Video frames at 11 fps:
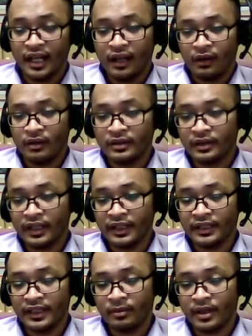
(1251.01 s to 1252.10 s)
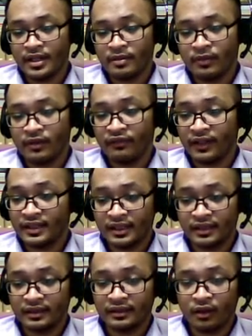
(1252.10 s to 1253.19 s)
Also, it is much more
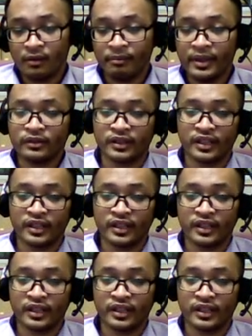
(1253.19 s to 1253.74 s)
faster compared to the